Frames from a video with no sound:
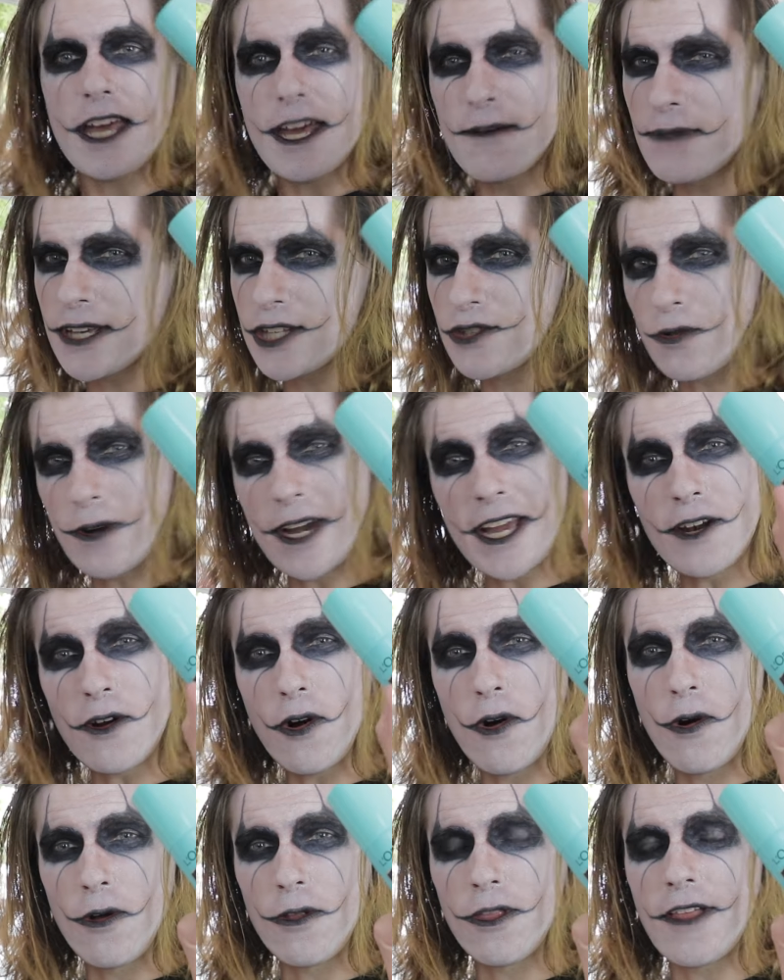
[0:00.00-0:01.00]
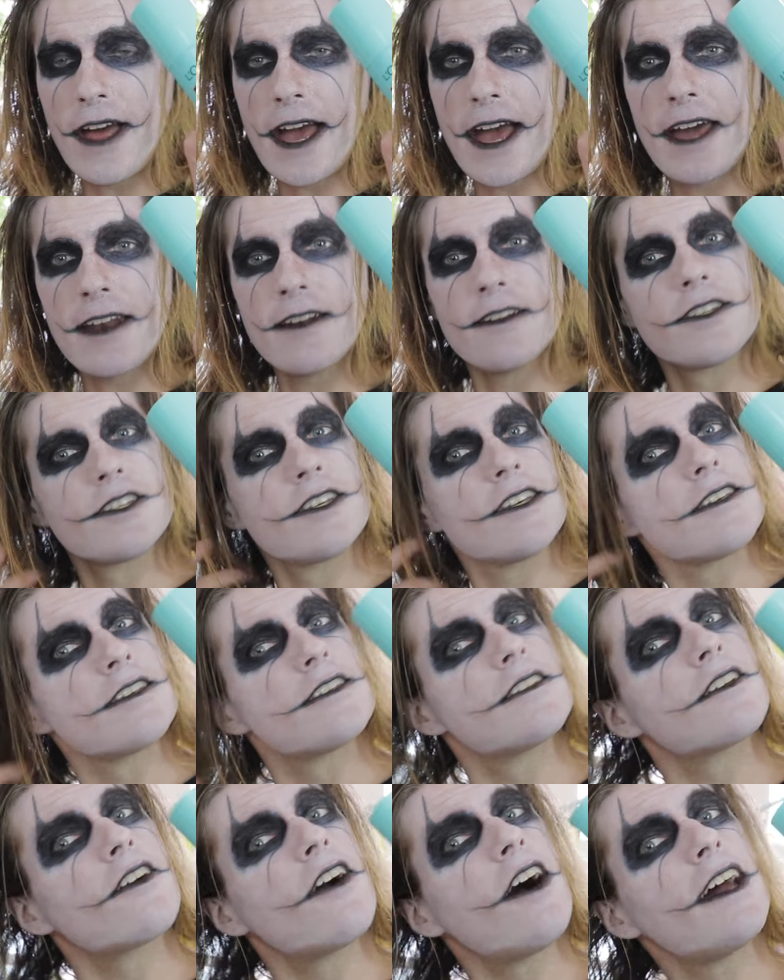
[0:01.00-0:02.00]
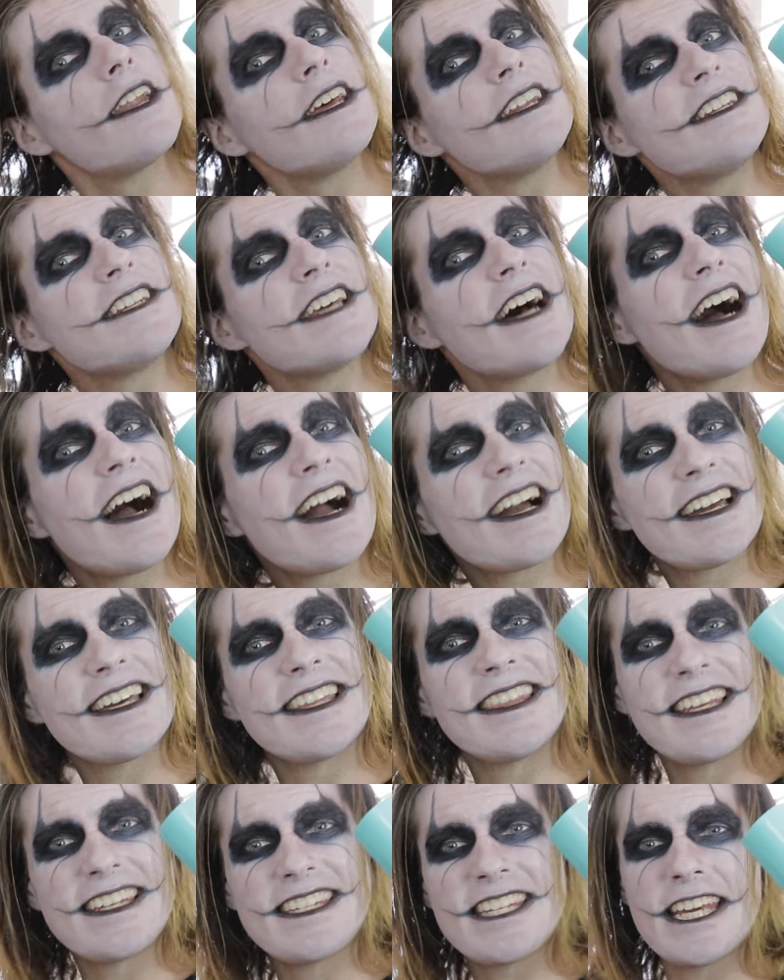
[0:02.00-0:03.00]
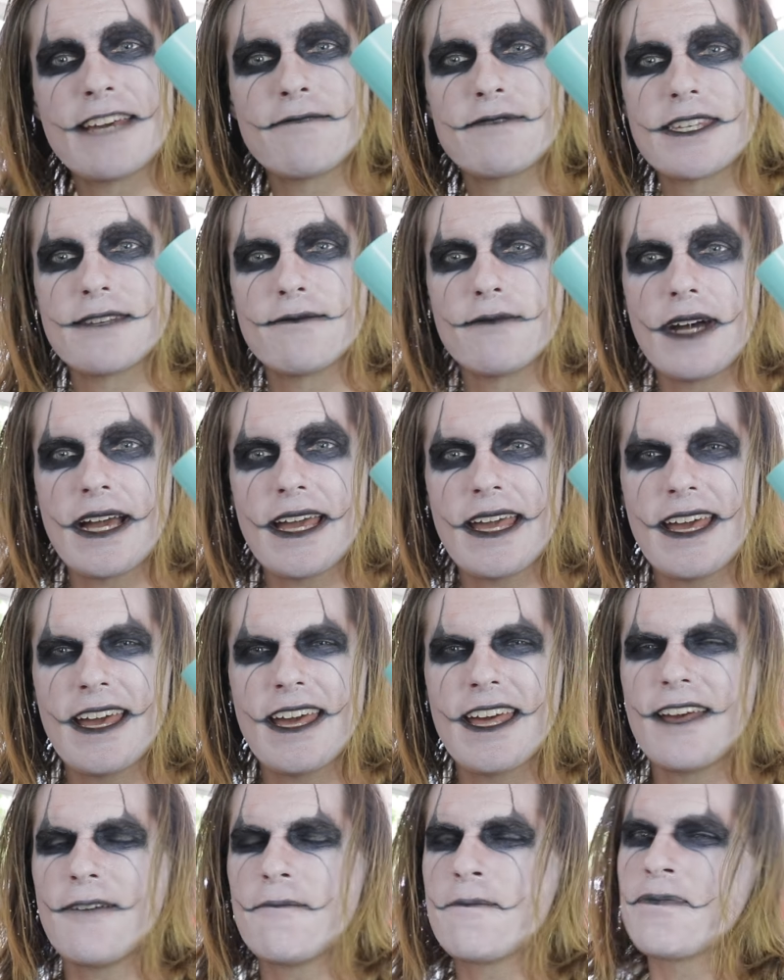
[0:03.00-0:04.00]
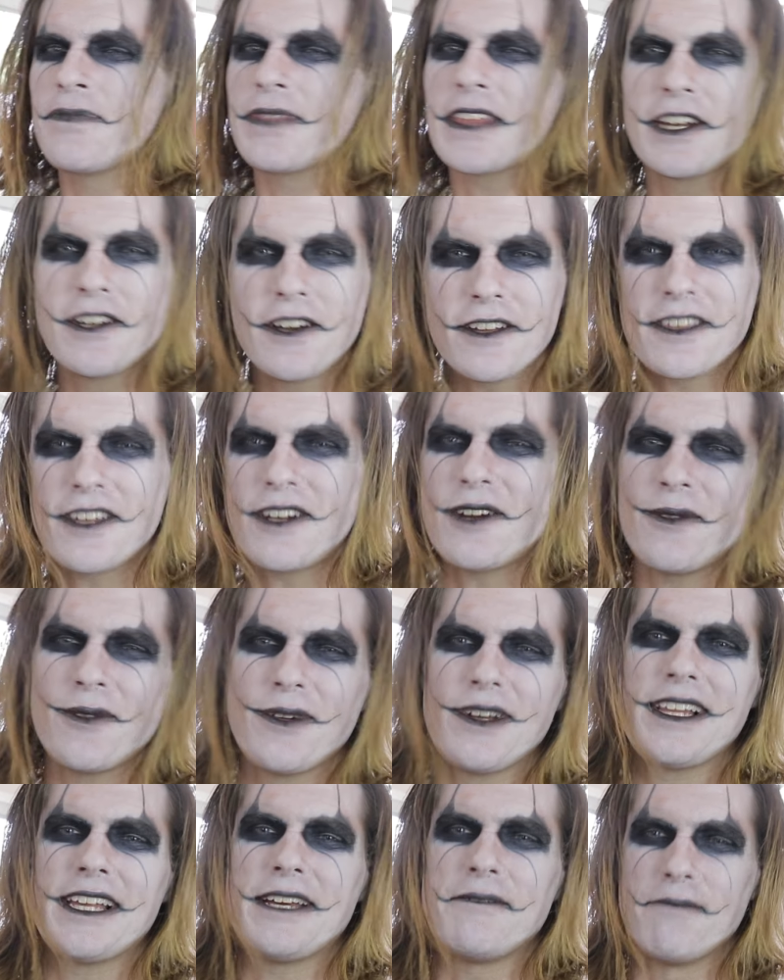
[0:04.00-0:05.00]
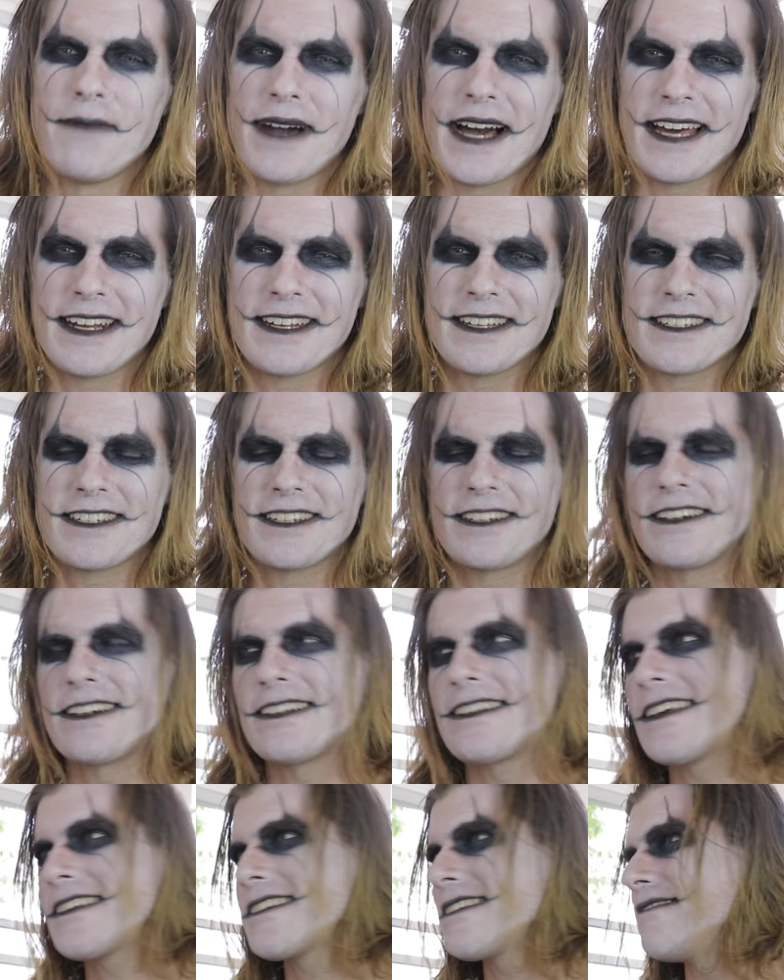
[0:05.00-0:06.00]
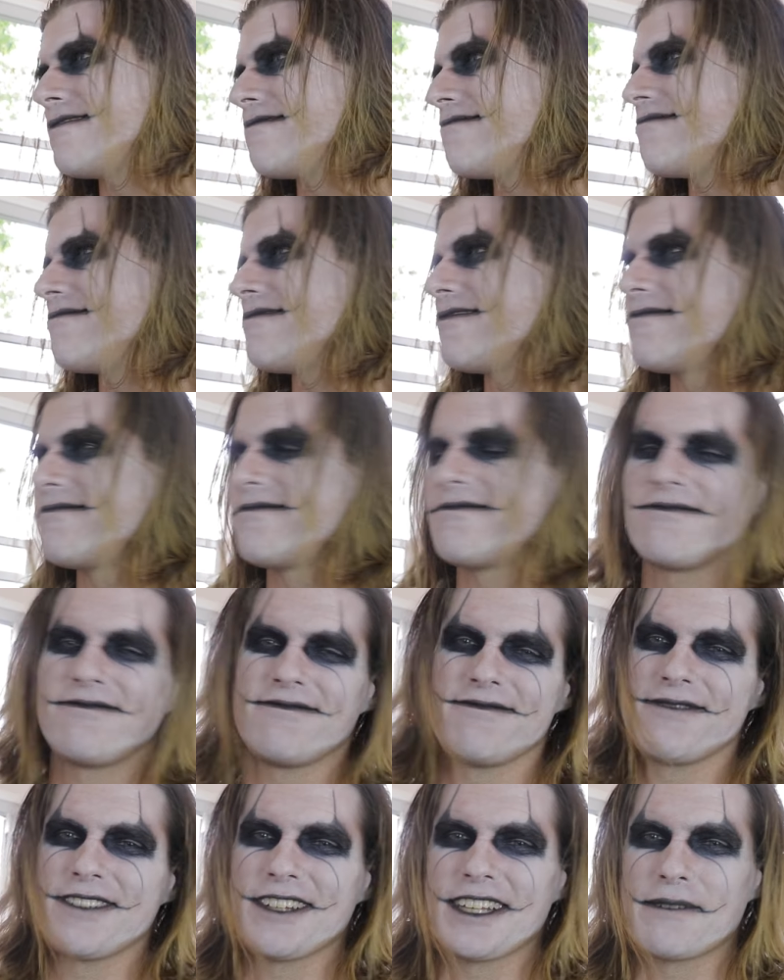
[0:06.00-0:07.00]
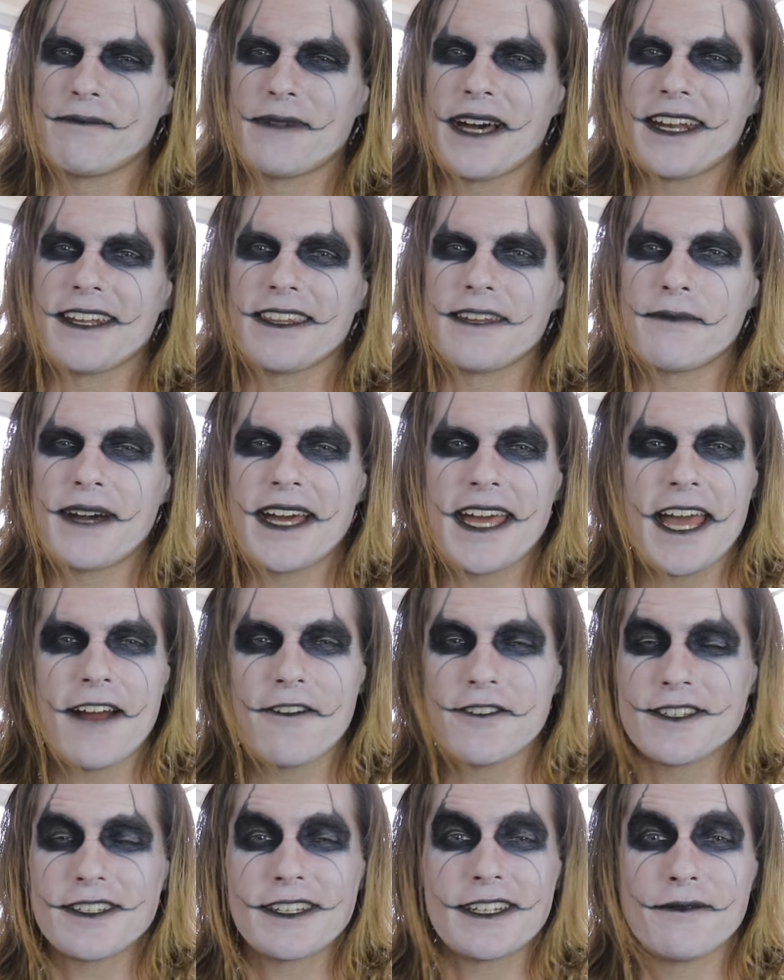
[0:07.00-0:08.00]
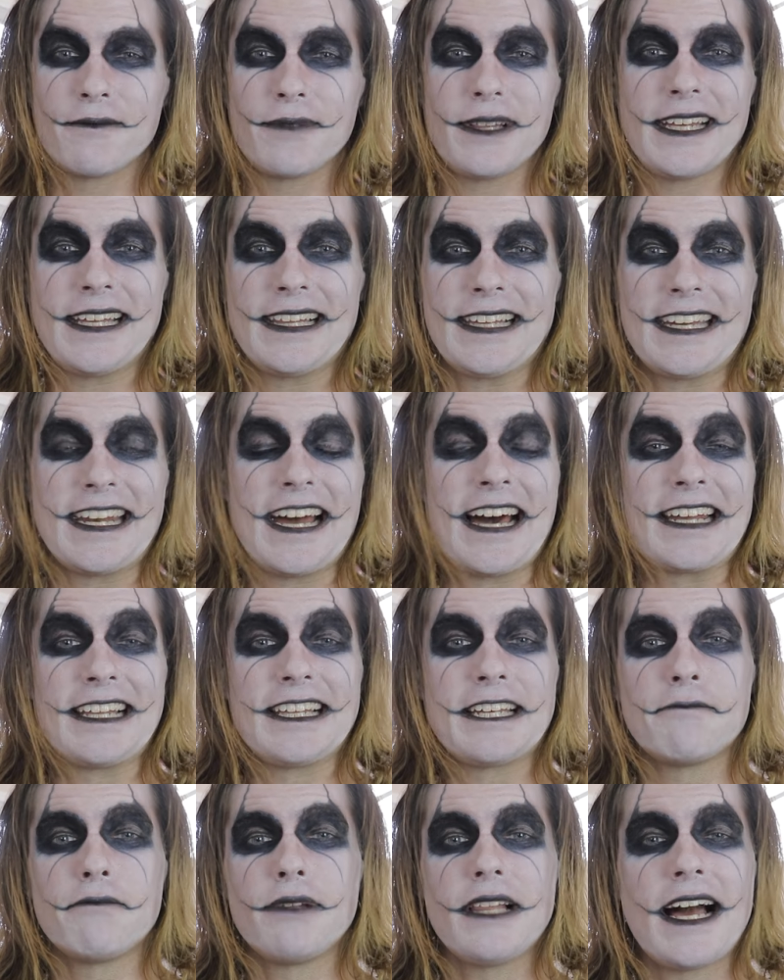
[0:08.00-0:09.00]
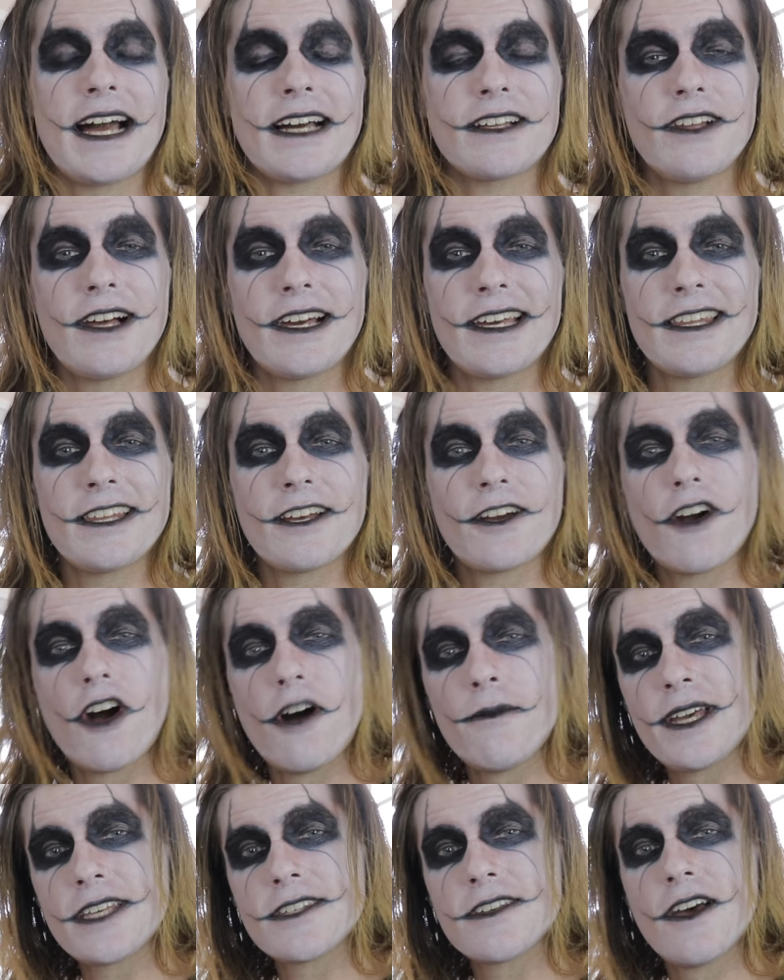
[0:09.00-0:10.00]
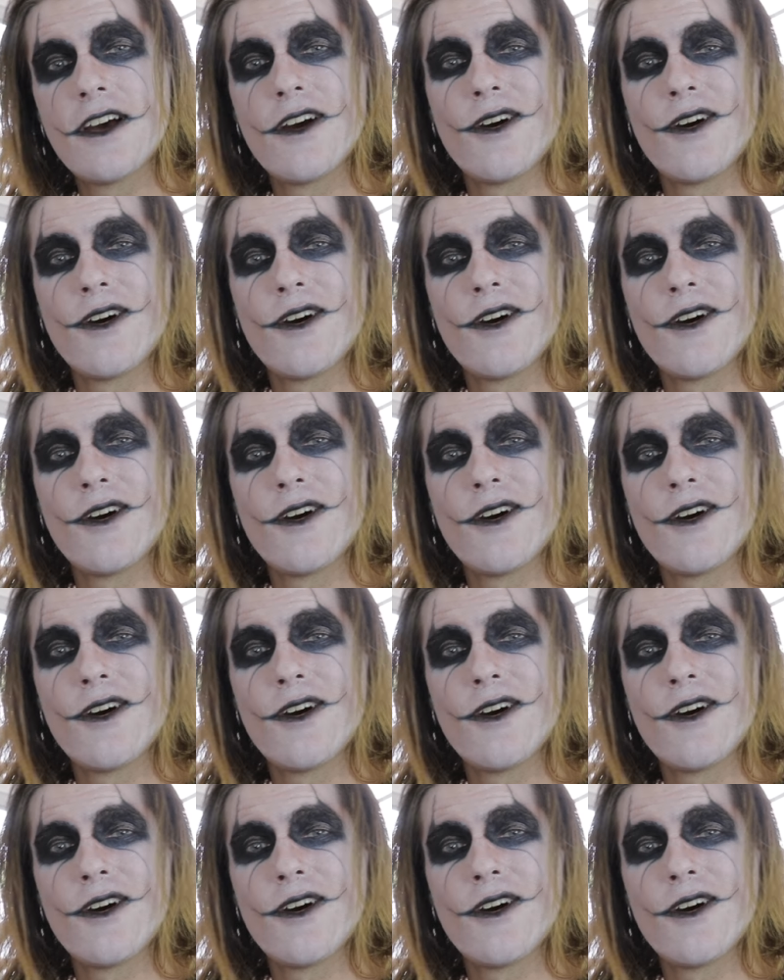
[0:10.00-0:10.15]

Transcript: in between all that, just kind of darken the tips of my hair. Not that it really matters, you know, it doesn't really matter that my hair isn't completely and utterly black like in the comics